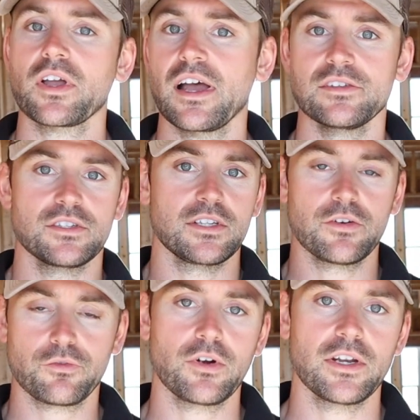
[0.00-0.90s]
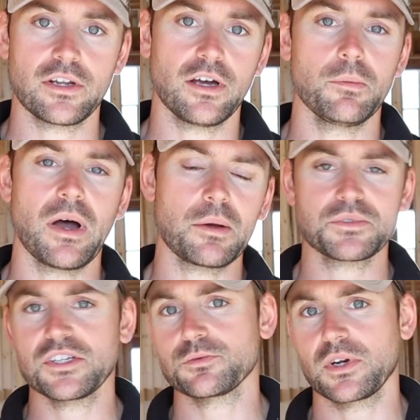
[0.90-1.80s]
all kinds of different um,
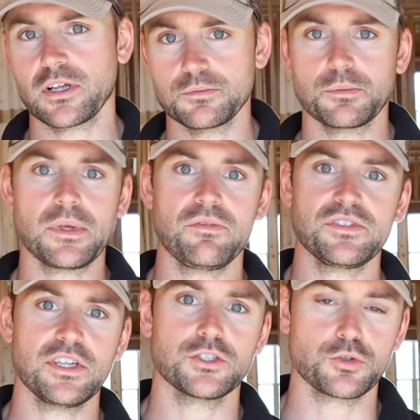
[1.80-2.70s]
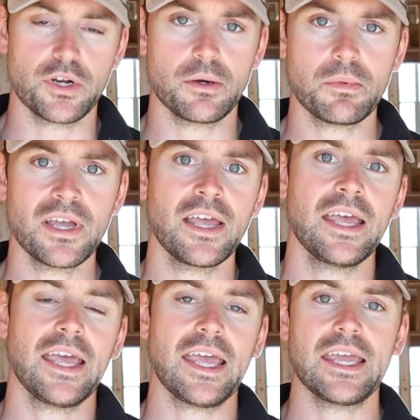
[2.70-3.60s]
options when it comes to P V C trim.
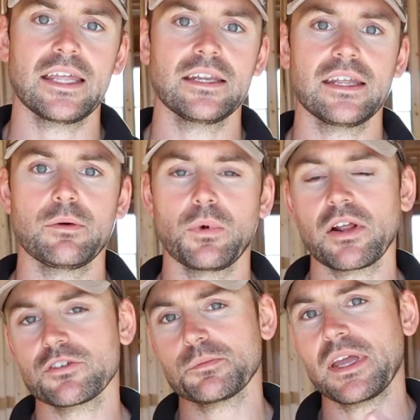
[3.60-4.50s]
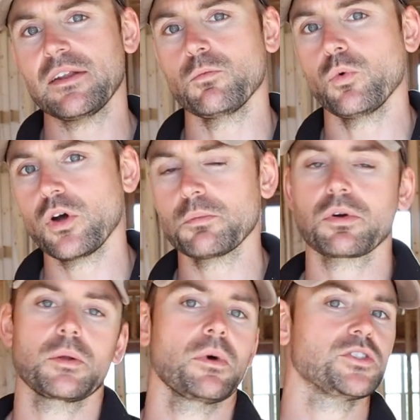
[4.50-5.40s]
And whatever's made in wood,
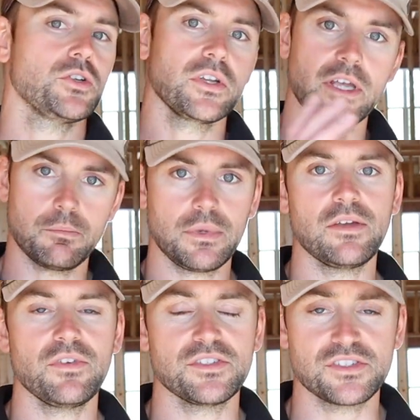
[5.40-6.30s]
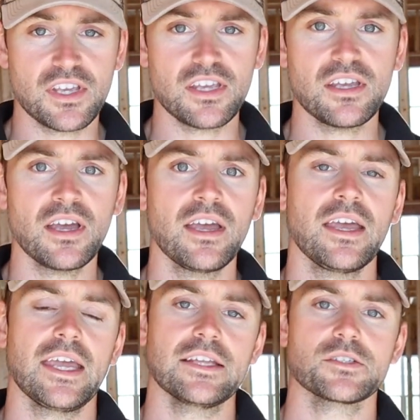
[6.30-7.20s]
pretty much you can get in P V C.
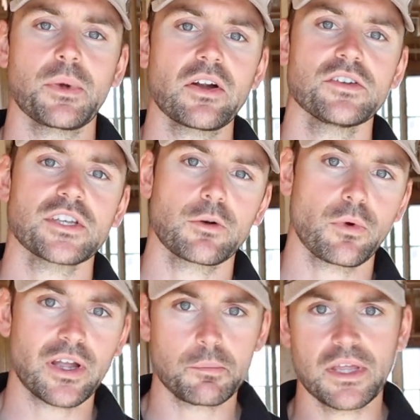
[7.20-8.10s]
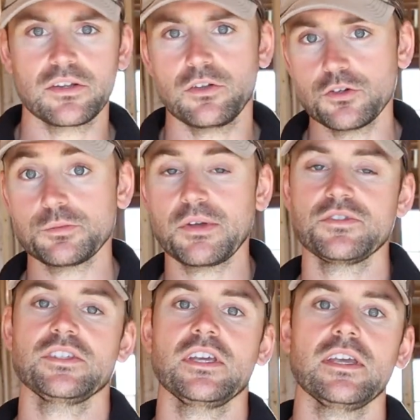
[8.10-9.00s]
And some areas I'd recommend you use P V
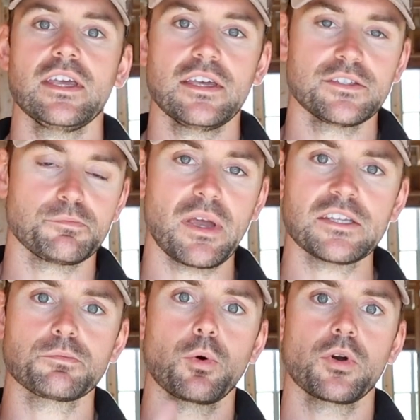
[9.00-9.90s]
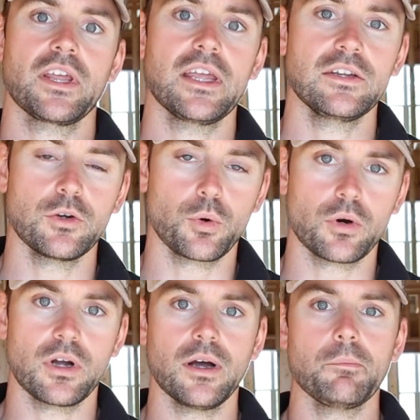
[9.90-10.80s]
C is baseboard in
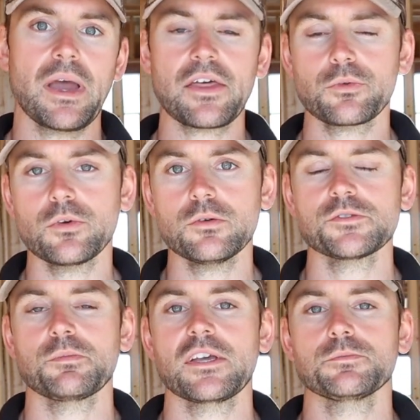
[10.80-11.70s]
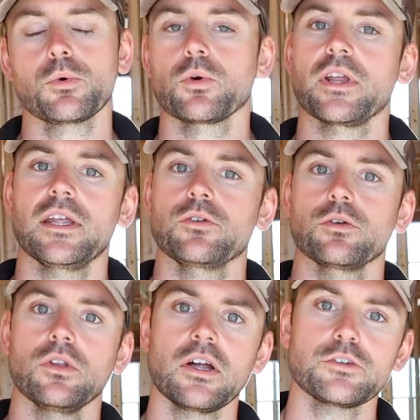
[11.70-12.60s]
your uh, bathrooms, baseboard in
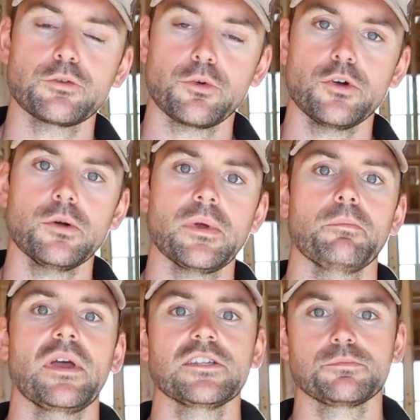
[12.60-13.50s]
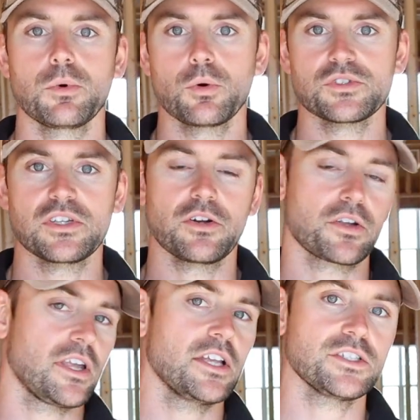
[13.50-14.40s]
your laundry room, and baseboards in your
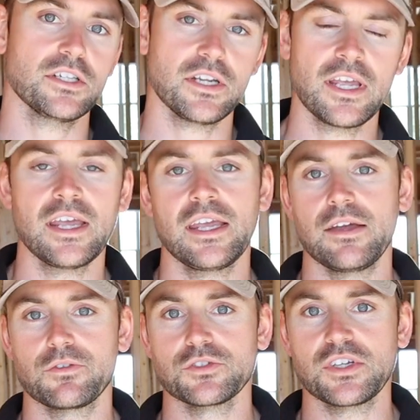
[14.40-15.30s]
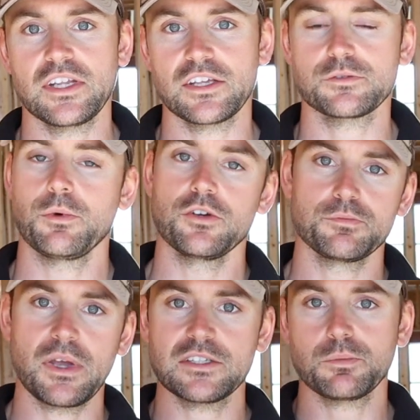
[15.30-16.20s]
kitchen if there's any
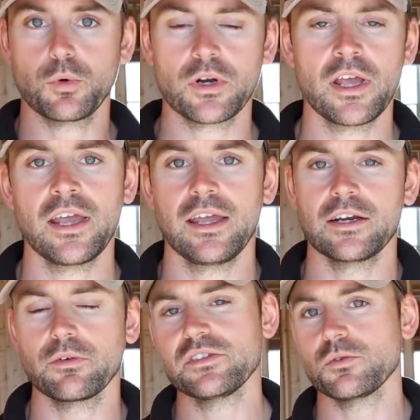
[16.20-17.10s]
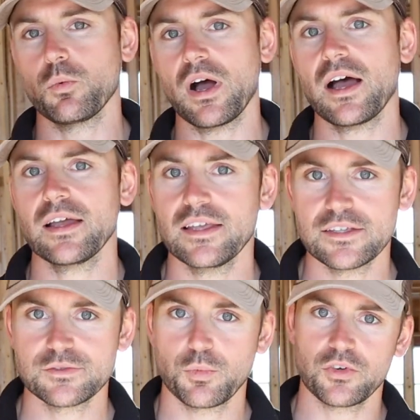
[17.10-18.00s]
exposed baseboard. And the reason why
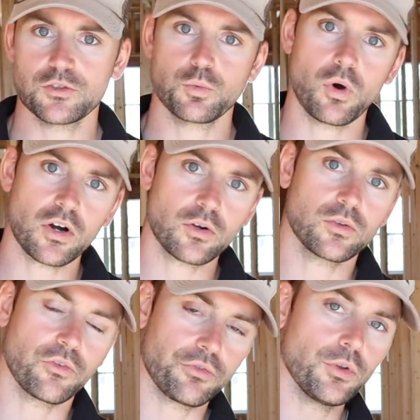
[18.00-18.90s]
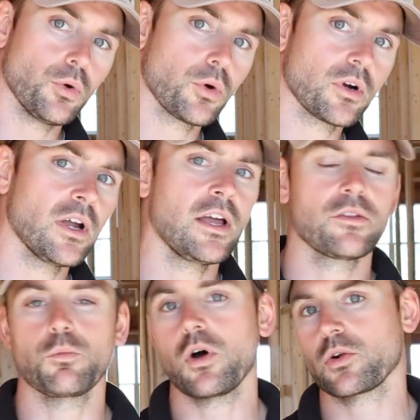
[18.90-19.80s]
is when there's water on the floor,
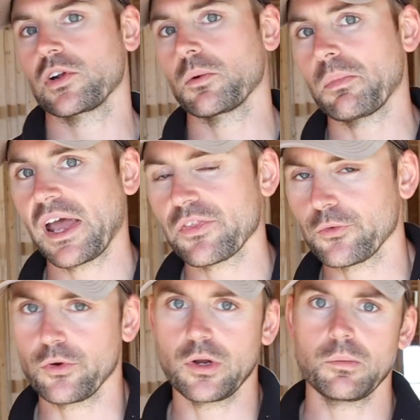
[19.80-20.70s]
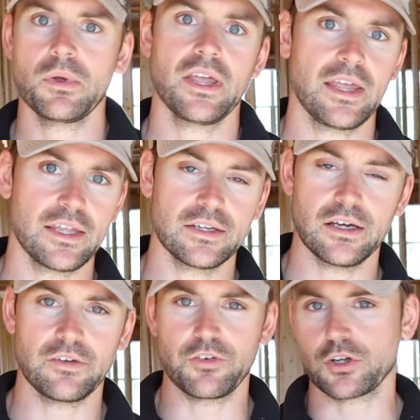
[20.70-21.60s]
water in your bathroom, and uh,
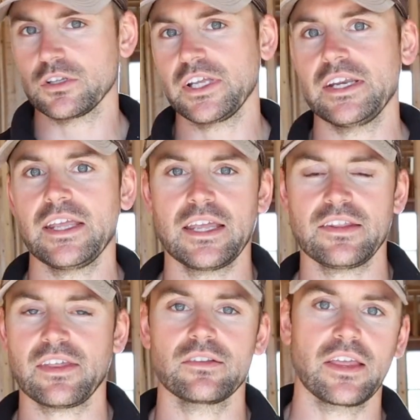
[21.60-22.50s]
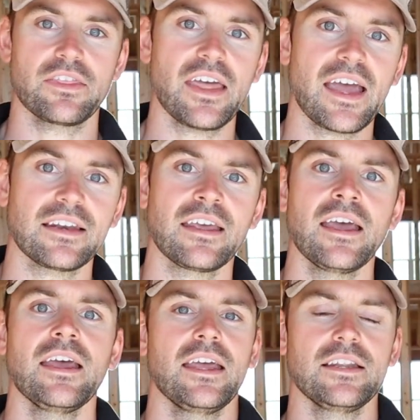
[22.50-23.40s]
if you're cleaning, anything like that,
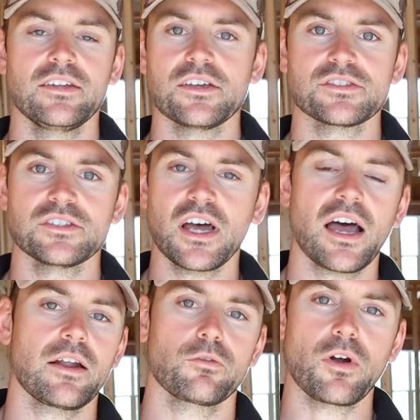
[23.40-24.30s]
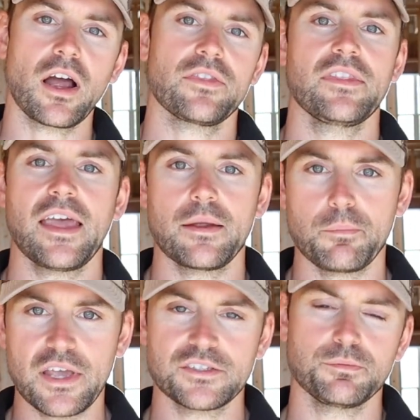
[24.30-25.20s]
it does not rot
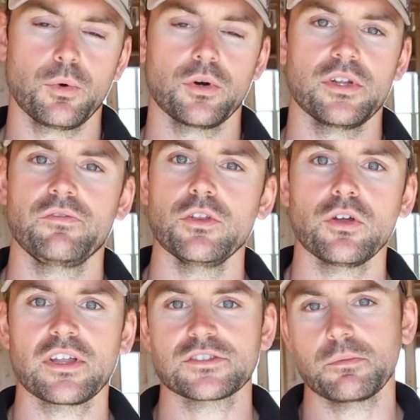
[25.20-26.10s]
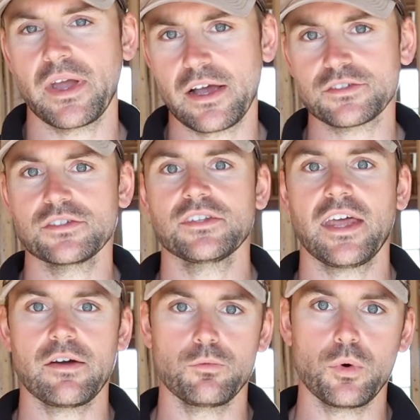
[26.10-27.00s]
that baseboard. If you look at some houses
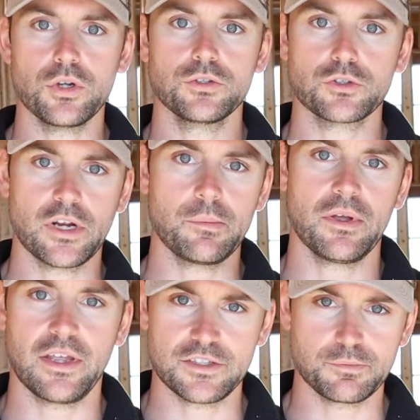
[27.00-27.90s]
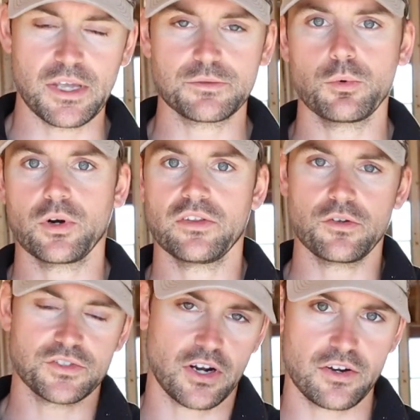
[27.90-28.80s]
that have wood trim as baseboard in
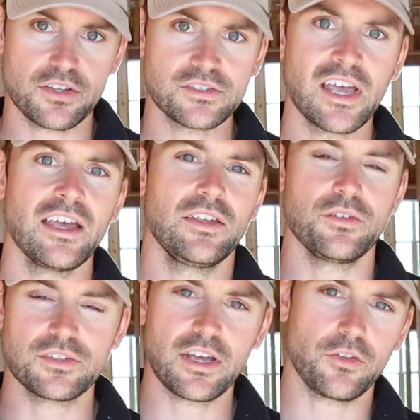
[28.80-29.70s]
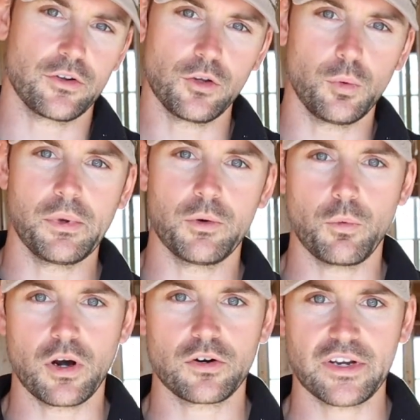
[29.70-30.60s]
those areas, you can tell there's a little bit of
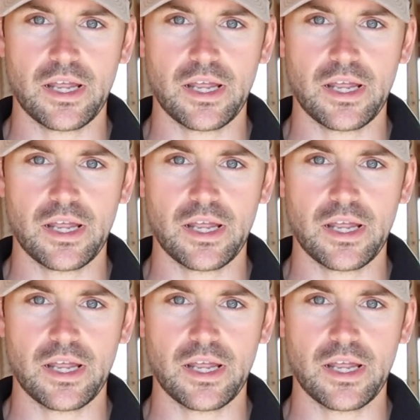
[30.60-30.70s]
water